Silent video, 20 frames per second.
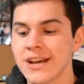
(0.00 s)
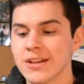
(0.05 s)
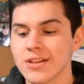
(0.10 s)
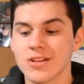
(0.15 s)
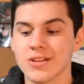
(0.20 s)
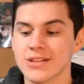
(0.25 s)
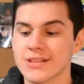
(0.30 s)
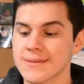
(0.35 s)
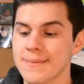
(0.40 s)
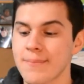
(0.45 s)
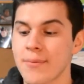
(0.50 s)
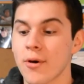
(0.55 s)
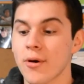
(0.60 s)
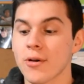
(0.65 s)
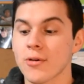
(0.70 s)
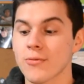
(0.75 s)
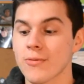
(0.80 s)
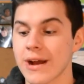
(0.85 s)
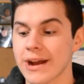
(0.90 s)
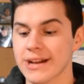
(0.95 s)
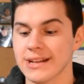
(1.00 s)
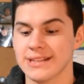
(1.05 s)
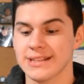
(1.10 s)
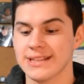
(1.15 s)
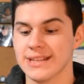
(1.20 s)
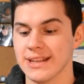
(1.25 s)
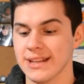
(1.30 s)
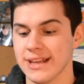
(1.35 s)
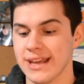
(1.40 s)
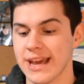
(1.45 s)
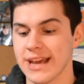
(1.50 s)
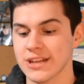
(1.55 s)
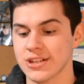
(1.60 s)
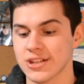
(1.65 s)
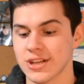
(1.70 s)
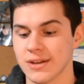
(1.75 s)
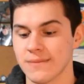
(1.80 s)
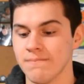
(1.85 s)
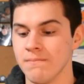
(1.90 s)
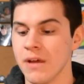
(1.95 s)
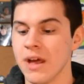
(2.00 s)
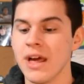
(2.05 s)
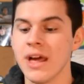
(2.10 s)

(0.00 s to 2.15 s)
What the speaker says: to support reconciliation,